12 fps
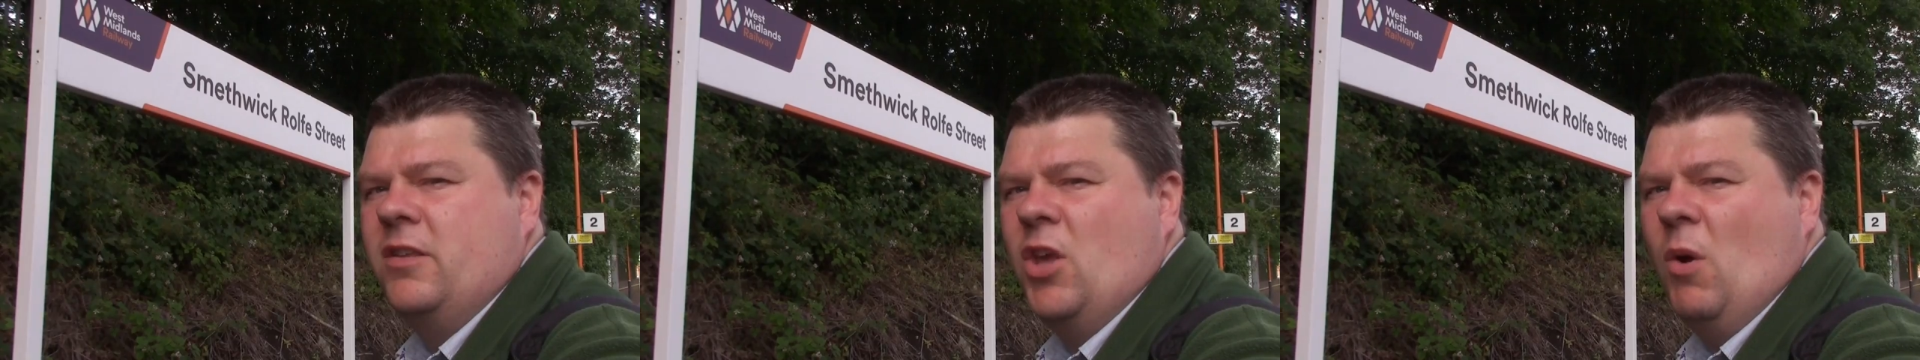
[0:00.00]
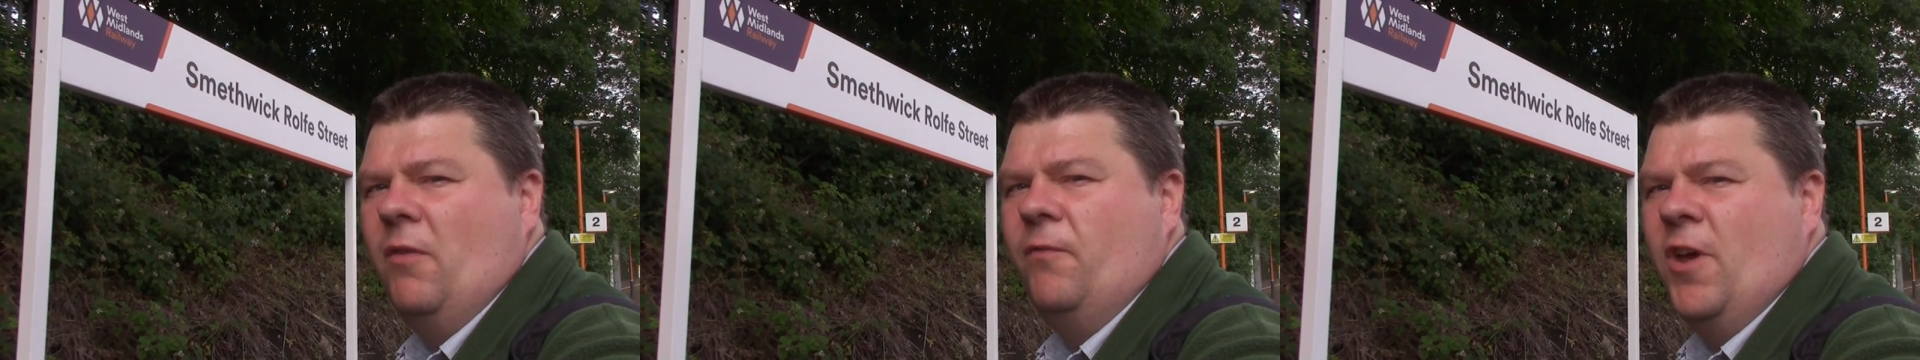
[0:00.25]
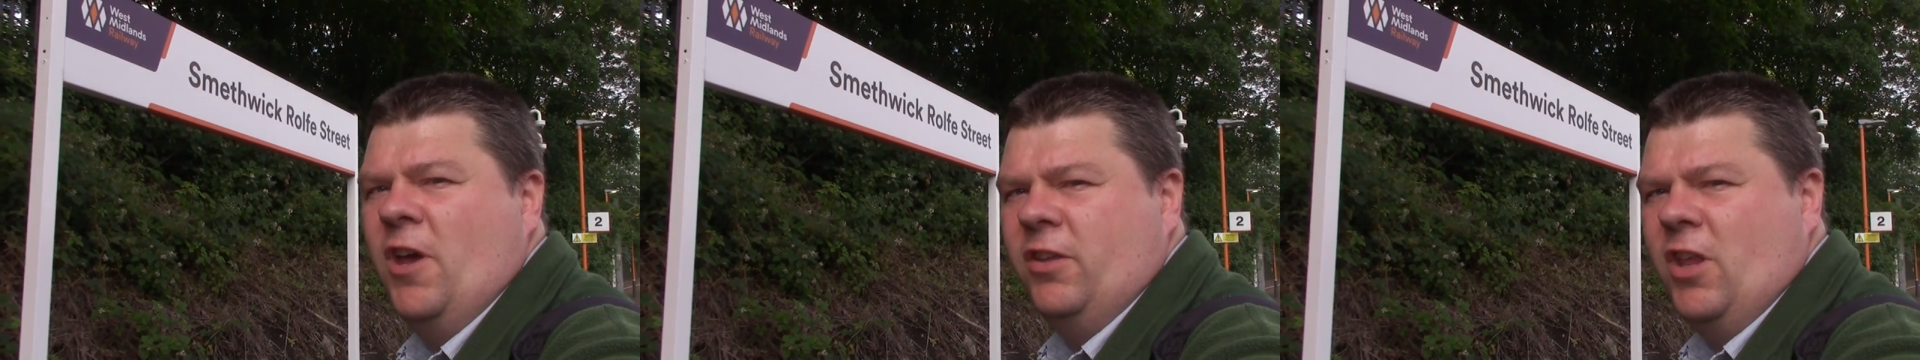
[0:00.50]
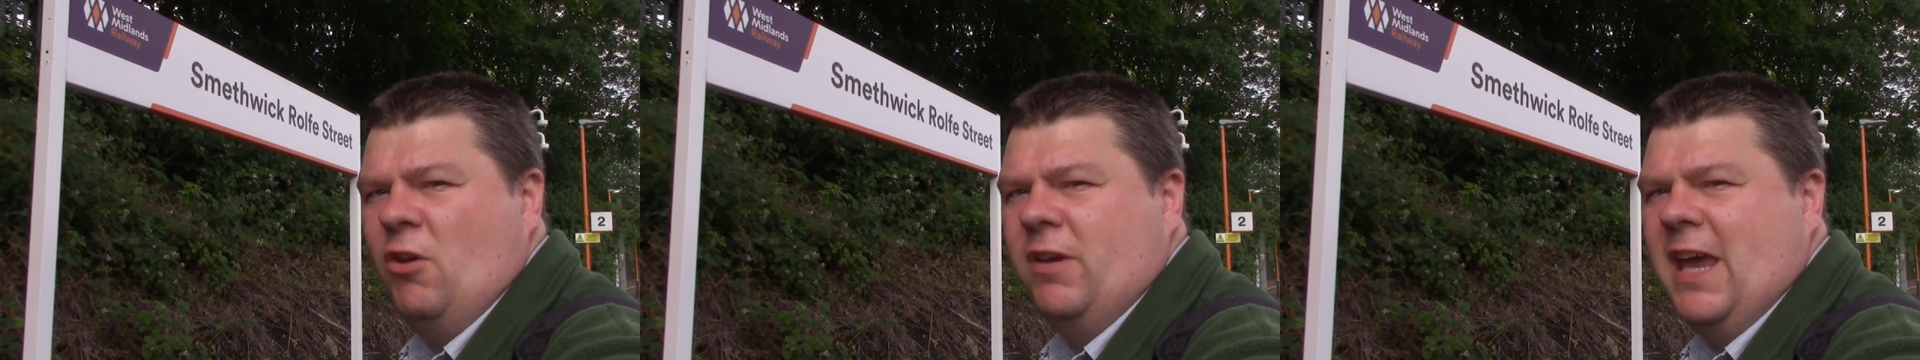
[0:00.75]
So our
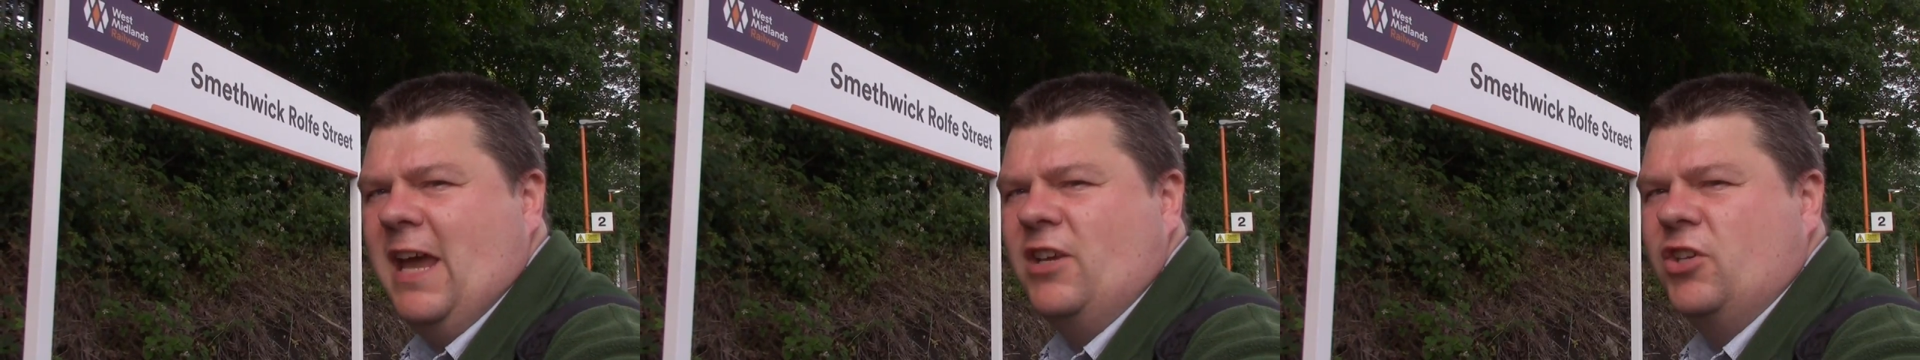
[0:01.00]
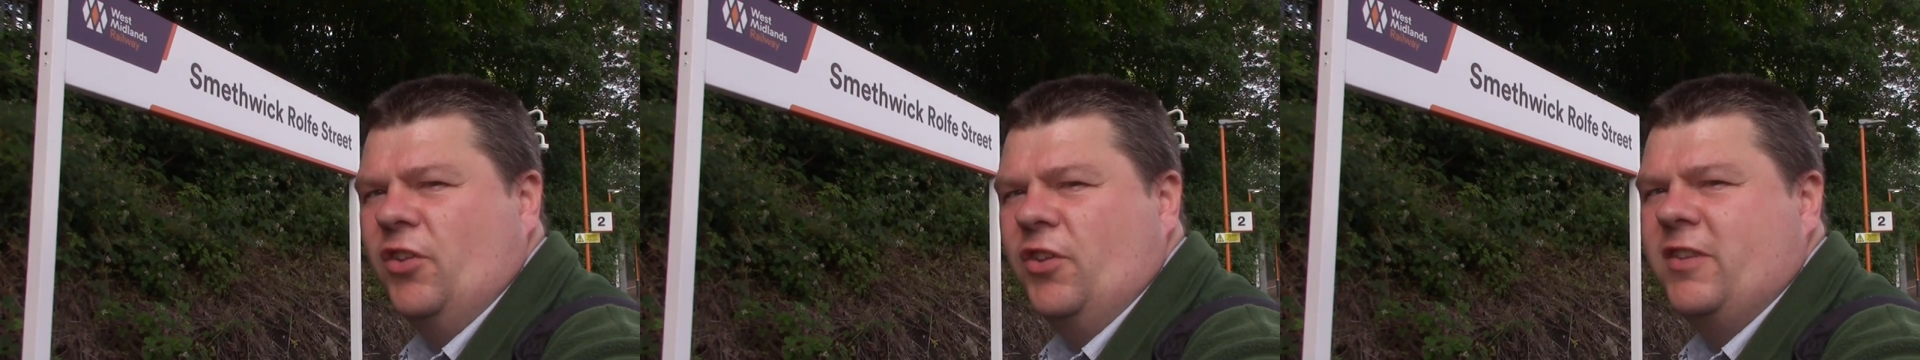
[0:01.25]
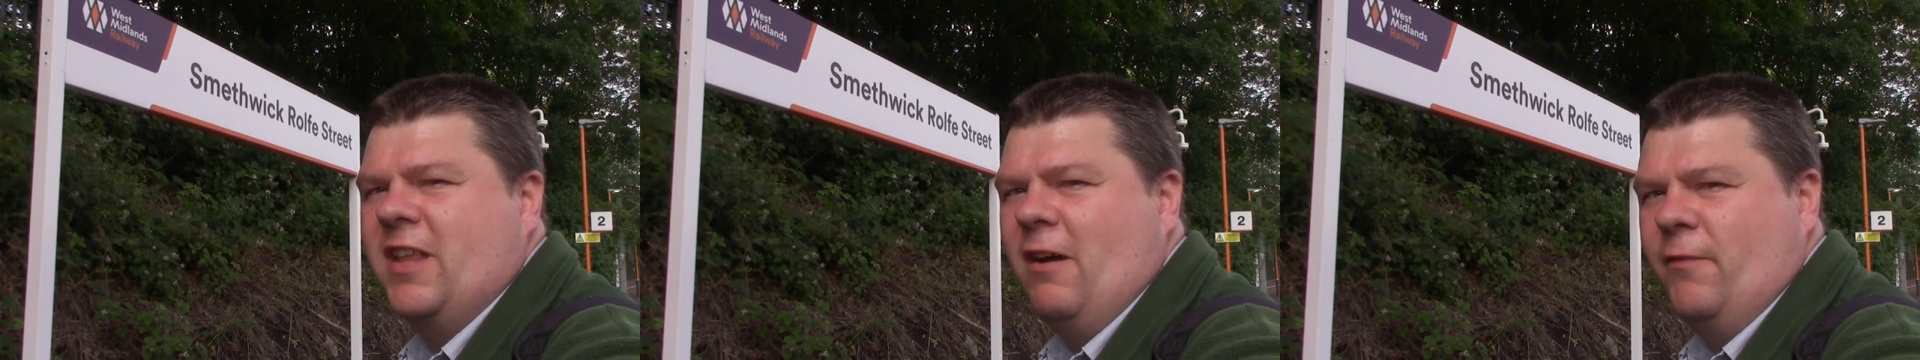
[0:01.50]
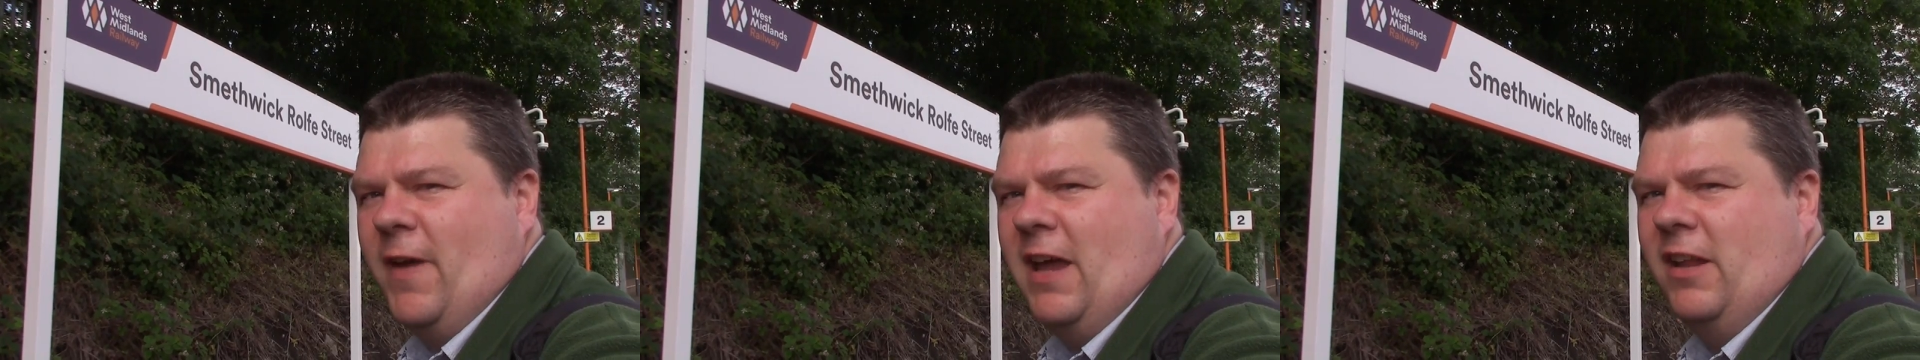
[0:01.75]
first location on the
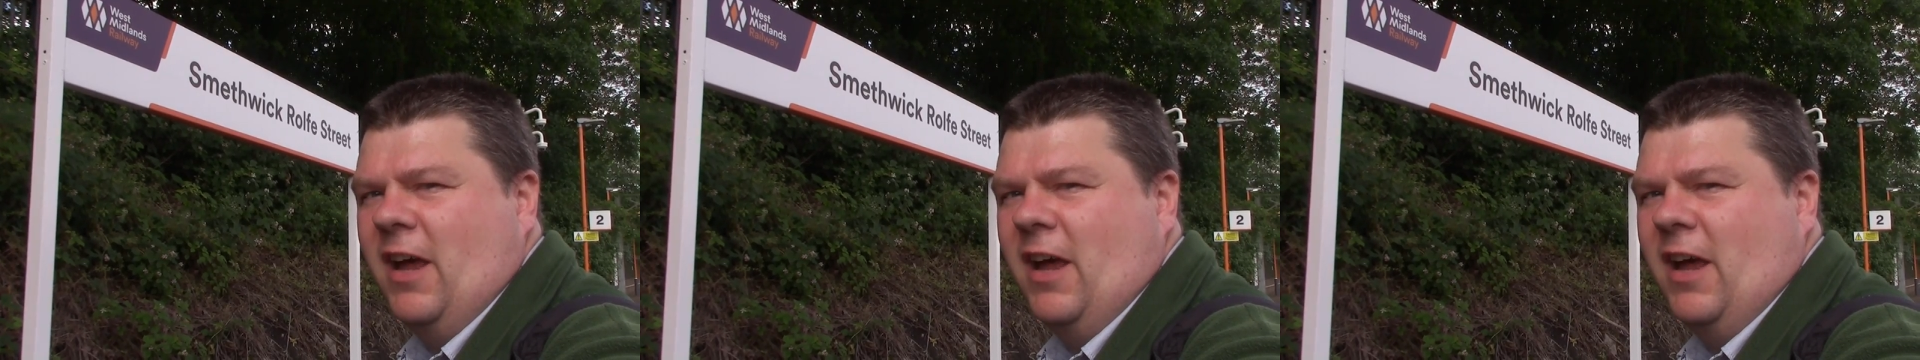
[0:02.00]
Stour Valley